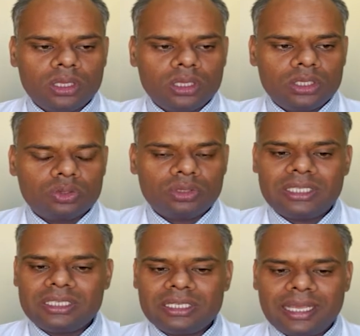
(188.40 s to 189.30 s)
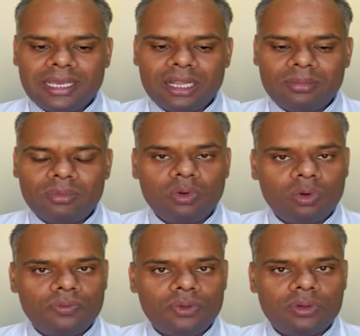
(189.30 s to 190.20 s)
So this is a diagram
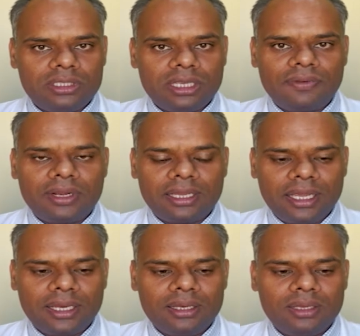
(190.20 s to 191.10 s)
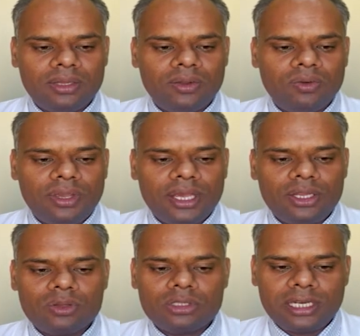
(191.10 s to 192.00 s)
of your GFR again, where
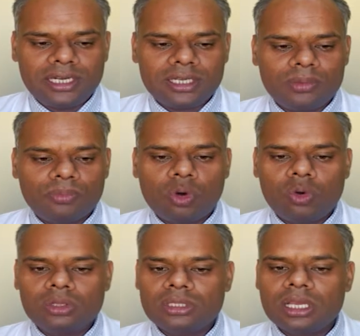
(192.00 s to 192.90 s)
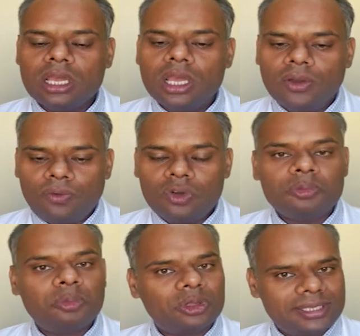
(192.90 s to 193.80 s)
your slit, pores,
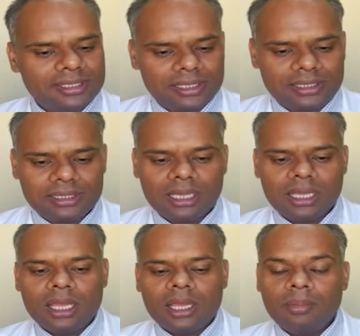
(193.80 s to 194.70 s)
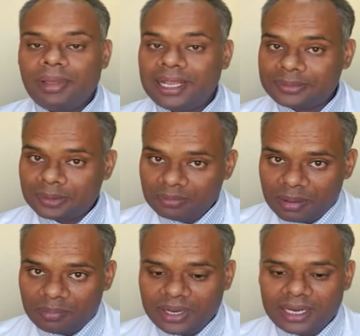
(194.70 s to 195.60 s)
foot processes, basement
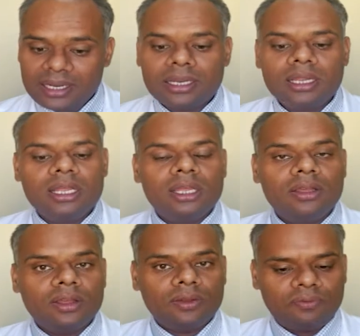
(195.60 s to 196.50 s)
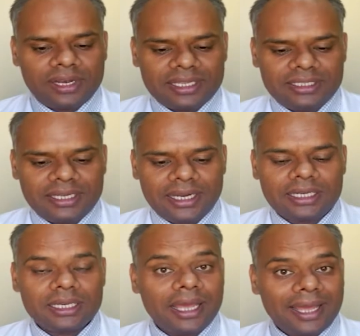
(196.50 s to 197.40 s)
membrane,
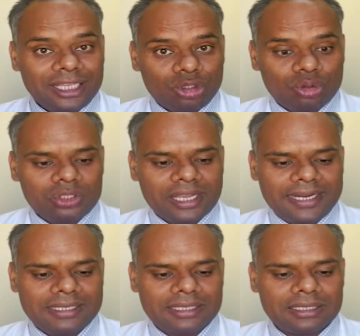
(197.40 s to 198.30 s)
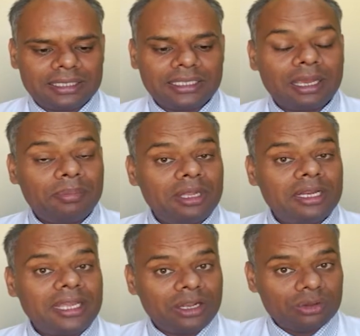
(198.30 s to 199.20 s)
fenestrate, erythrocytes,
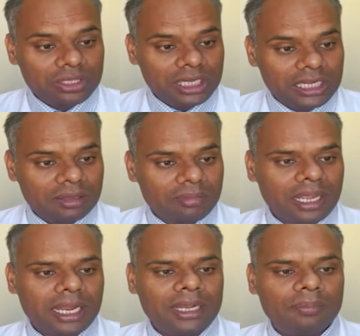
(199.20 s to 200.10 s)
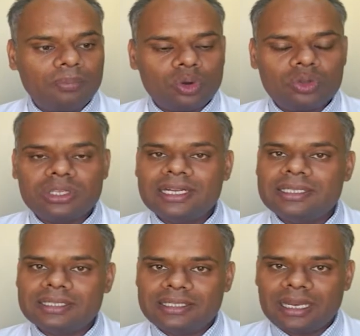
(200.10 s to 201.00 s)
capillary endothelium and
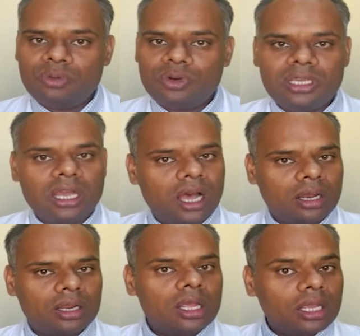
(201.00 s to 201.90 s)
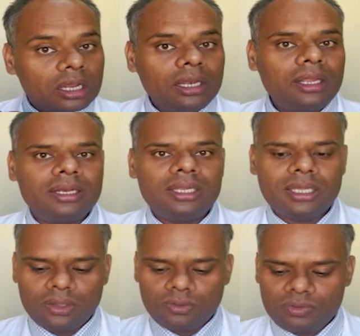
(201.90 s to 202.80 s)
podocytes cell body are
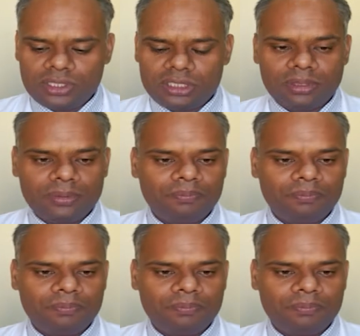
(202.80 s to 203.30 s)
clearly visible.